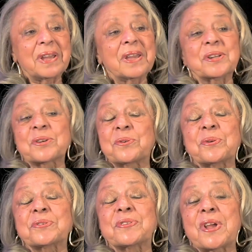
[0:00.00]
And of
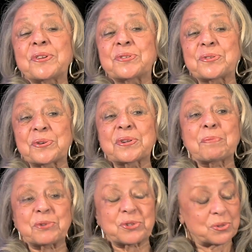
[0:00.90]
course that stirred
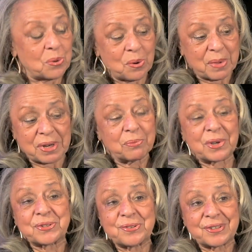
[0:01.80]
up a storm, and it
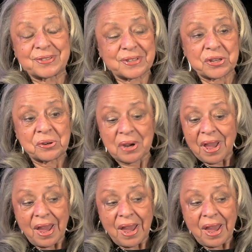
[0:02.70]
wasn't just here.